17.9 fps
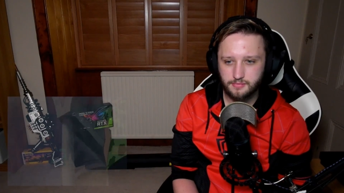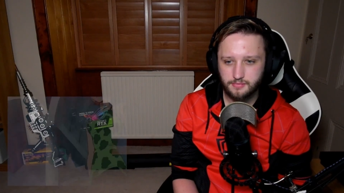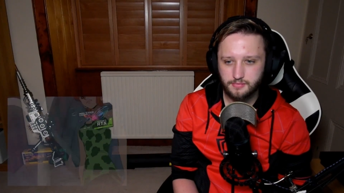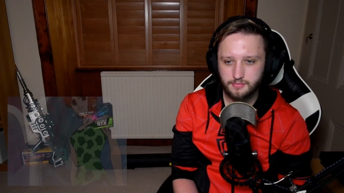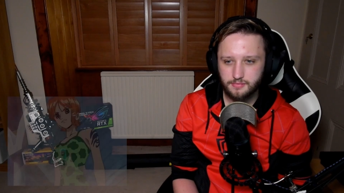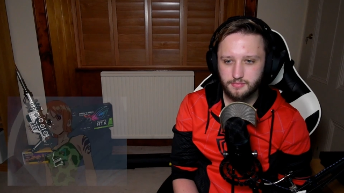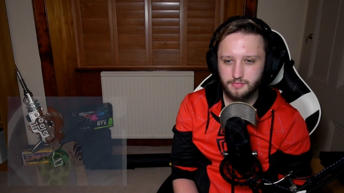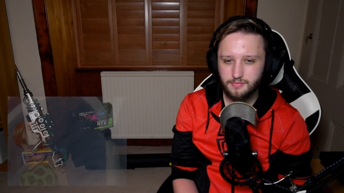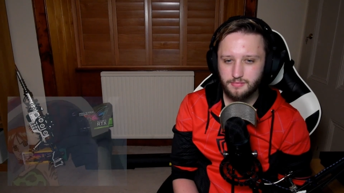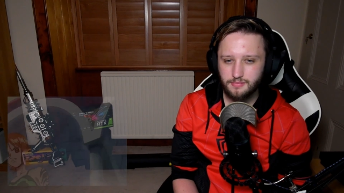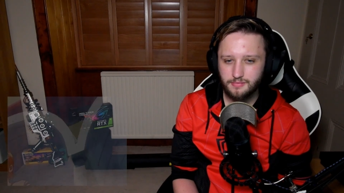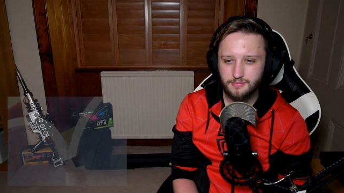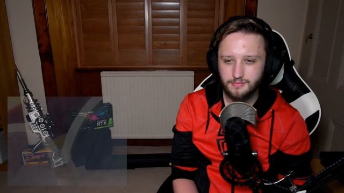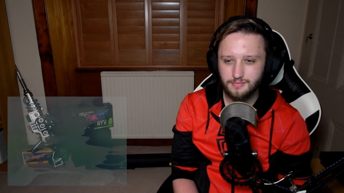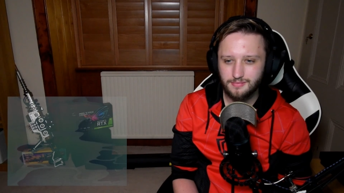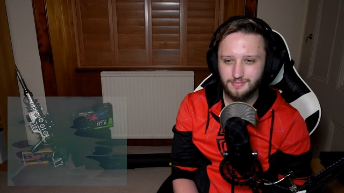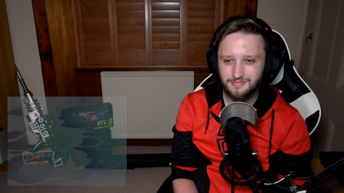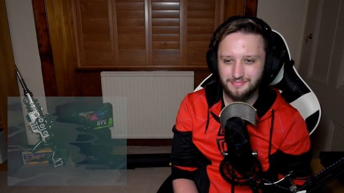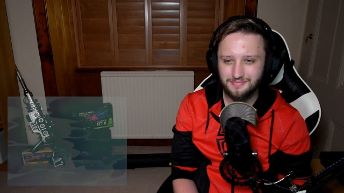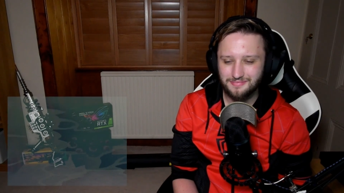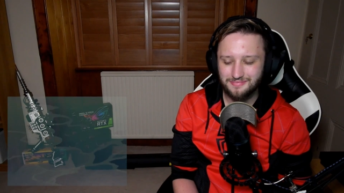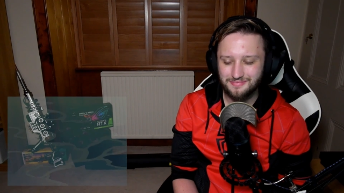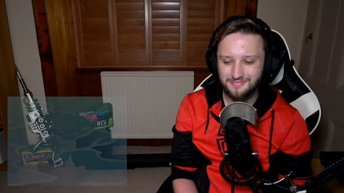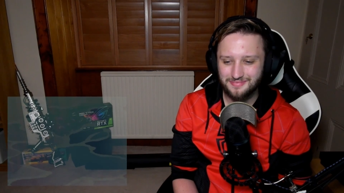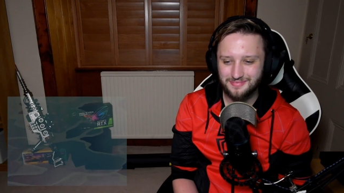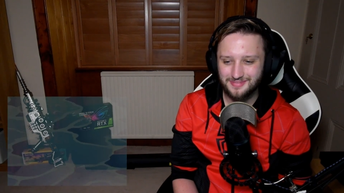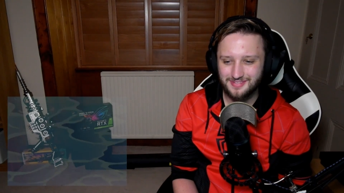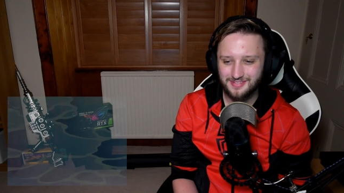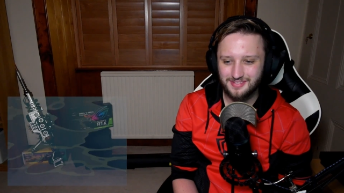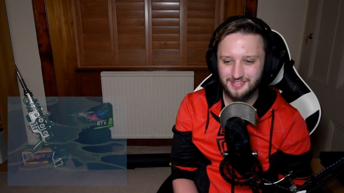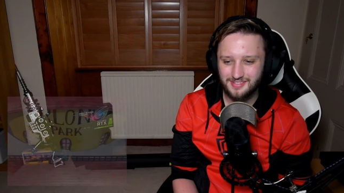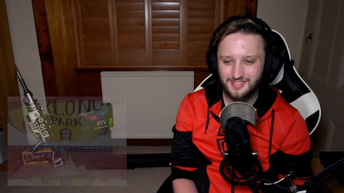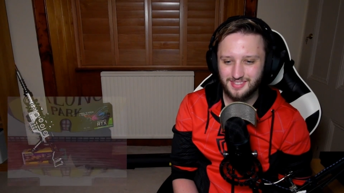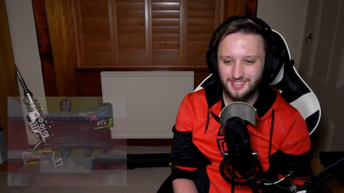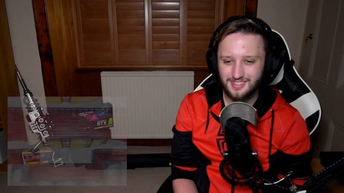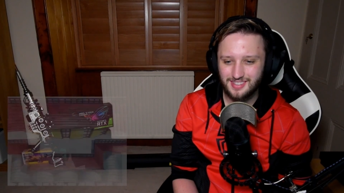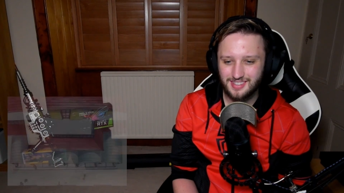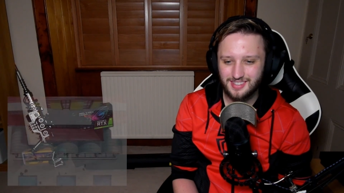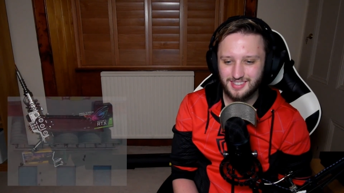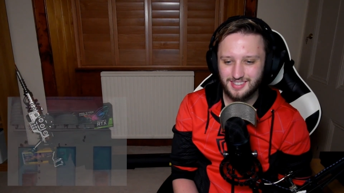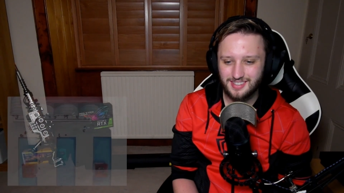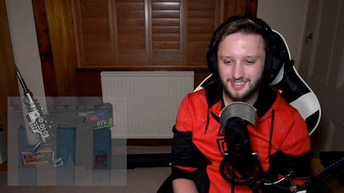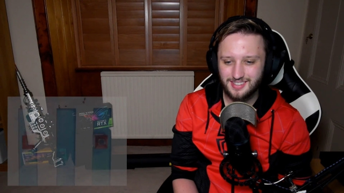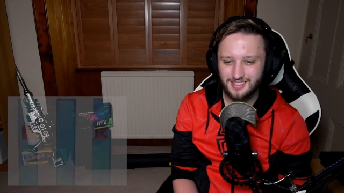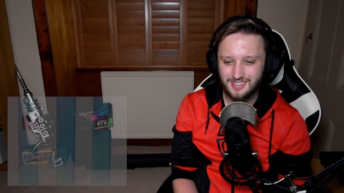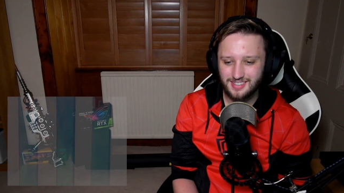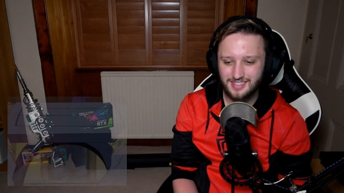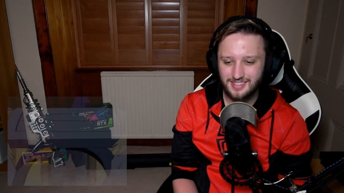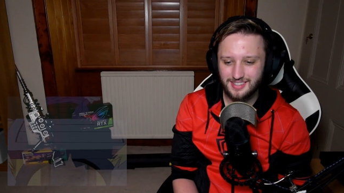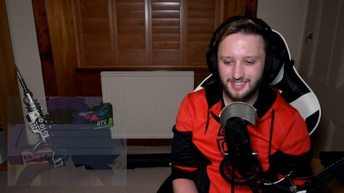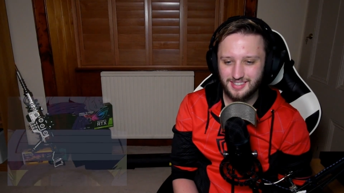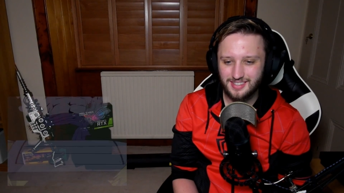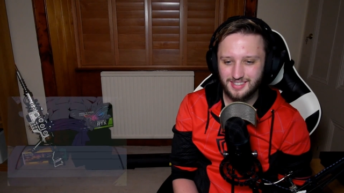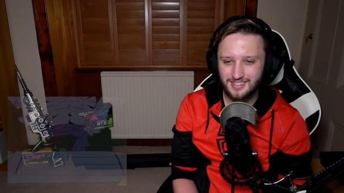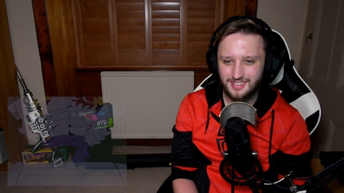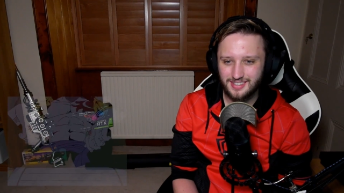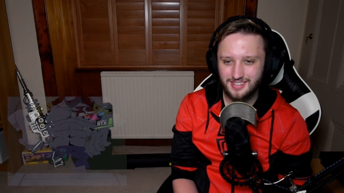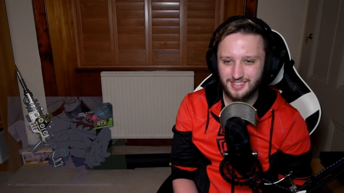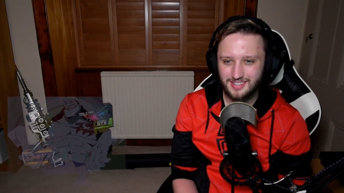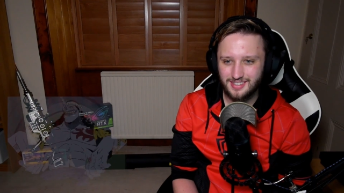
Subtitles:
(silence)